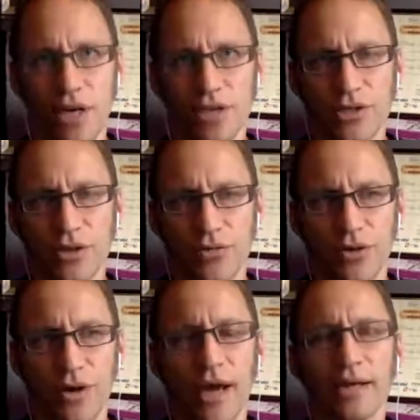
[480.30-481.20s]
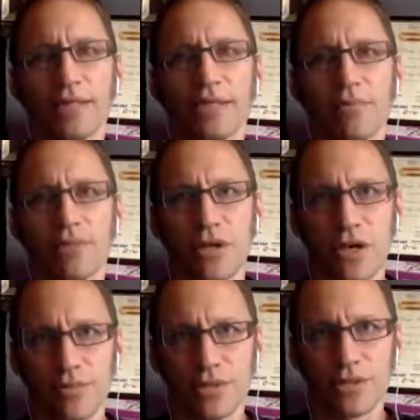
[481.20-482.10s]
server, and
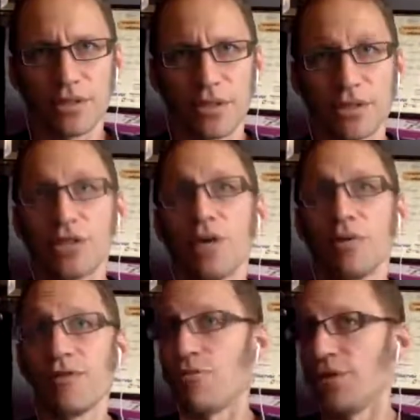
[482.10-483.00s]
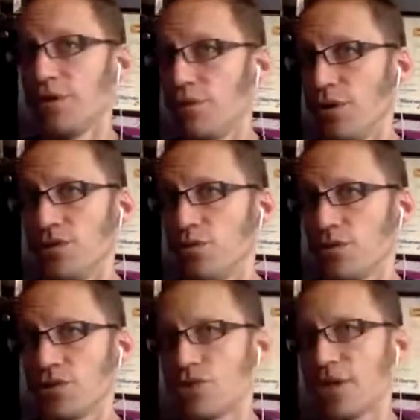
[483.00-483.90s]
sometimes it's shared with everybody in the world who wants to
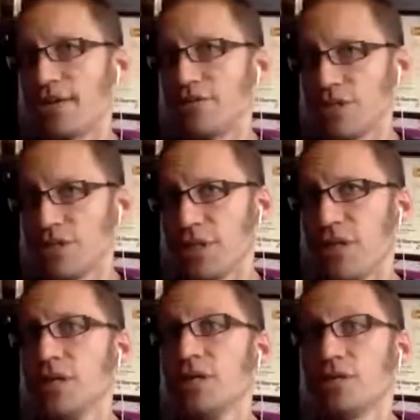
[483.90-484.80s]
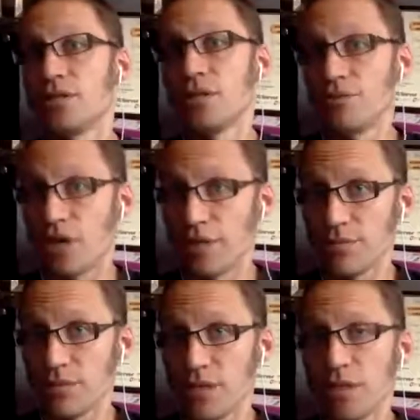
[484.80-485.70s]
try out Jitsi. So
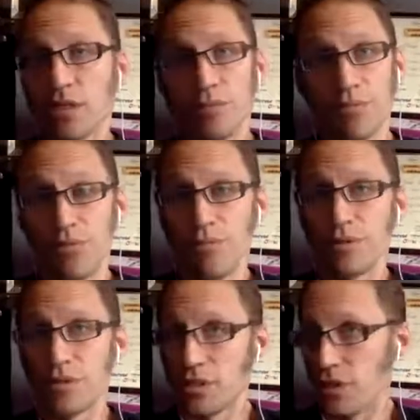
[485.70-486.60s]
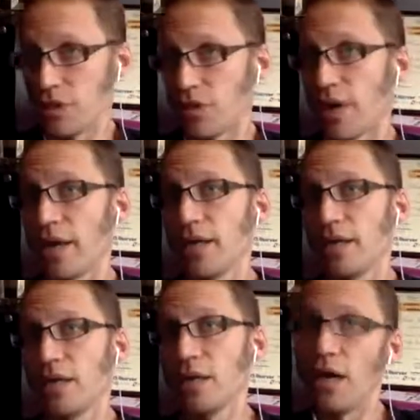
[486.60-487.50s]
sometimes the performance is okay,
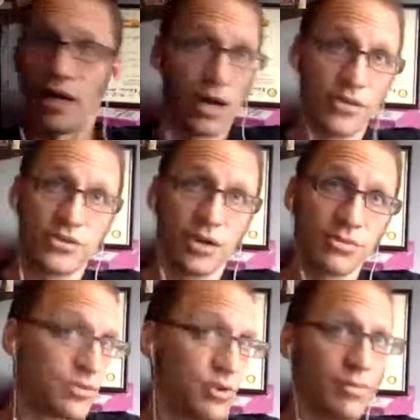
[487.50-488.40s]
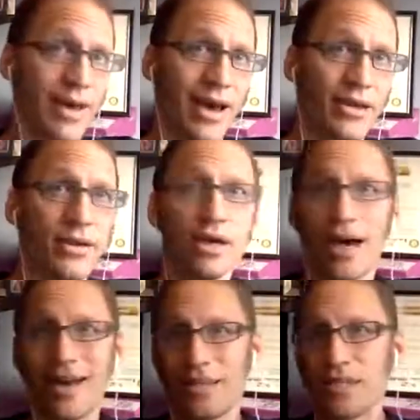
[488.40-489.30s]
and other times it's really bad,
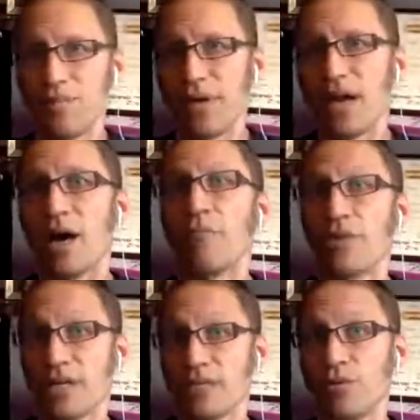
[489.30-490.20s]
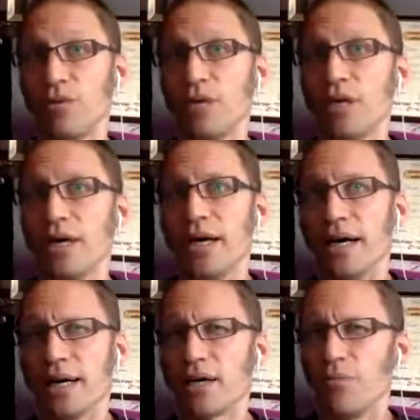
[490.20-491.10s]
and it's a bit unpredictable
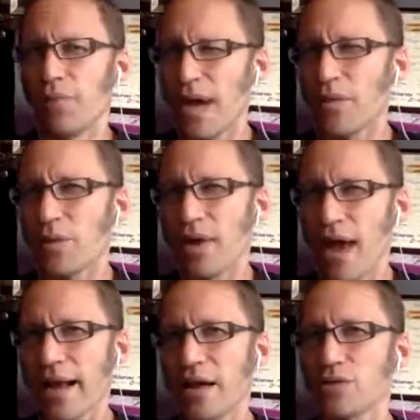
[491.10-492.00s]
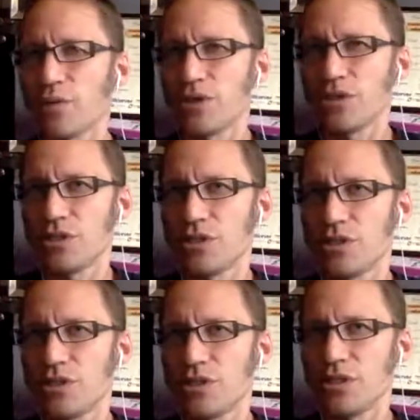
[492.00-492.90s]
compared with Hangouts, which
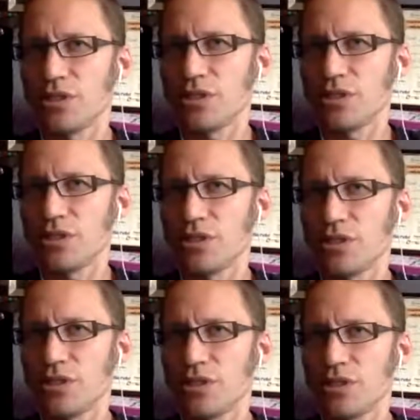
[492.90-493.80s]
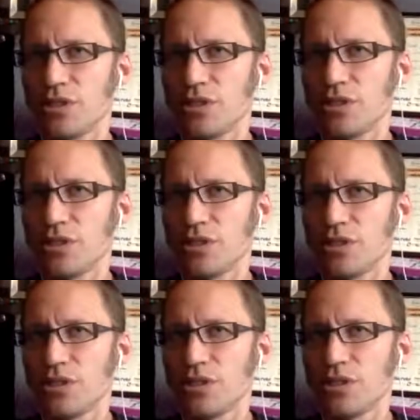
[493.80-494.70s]
seem to be more consistent, which is
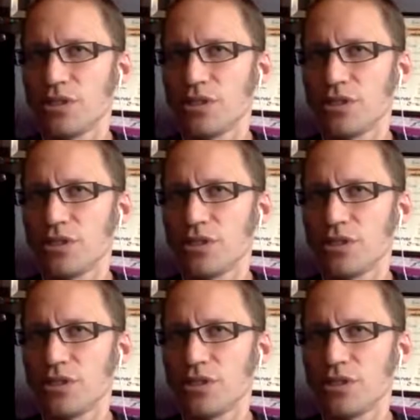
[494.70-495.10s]
why we